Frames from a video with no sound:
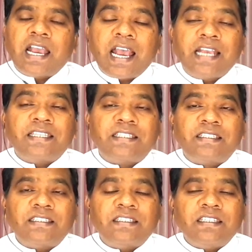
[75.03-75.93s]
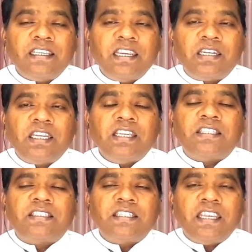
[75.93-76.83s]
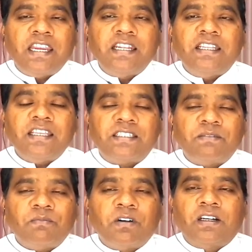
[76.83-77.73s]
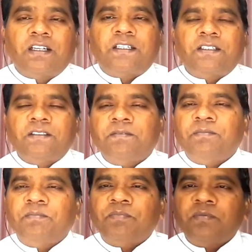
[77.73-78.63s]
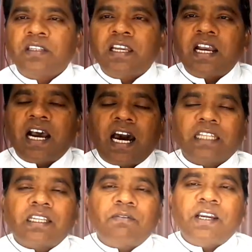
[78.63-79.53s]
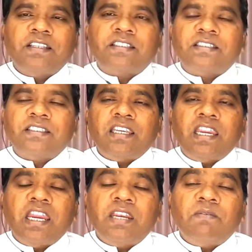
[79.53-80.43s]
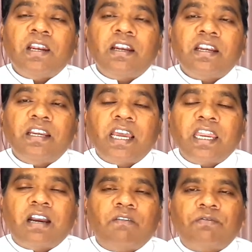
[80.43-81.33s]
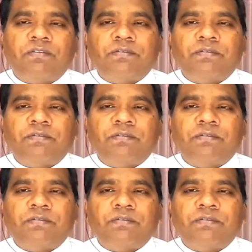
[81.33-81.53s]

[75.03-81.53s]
as it is in this world. Otherwise, it will die off.